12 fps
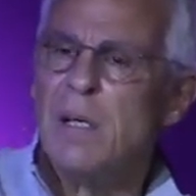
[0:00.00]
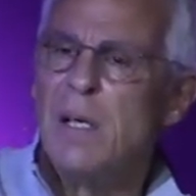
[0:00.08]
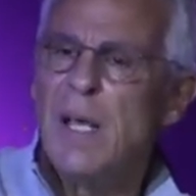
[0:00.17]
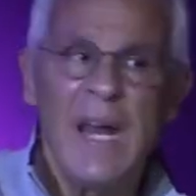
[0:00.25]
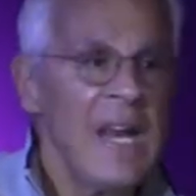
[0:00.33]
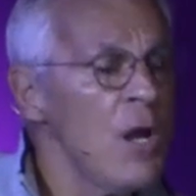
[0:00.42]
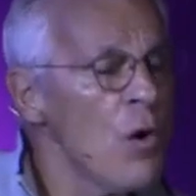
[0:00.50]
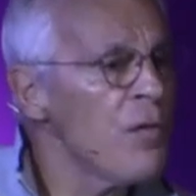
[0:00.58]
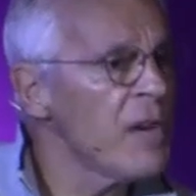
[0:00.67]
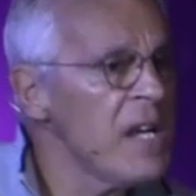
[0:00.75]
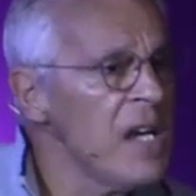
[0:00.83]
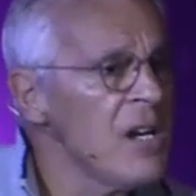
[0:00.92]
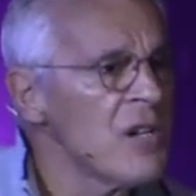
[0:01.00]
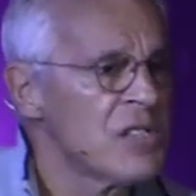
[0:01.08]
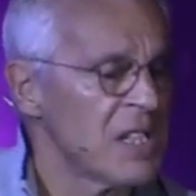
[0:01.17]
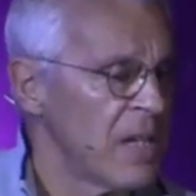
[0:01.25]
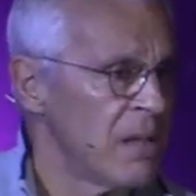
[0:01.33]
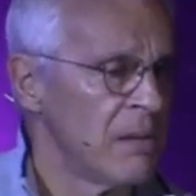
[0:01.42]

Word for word: And he overhears it.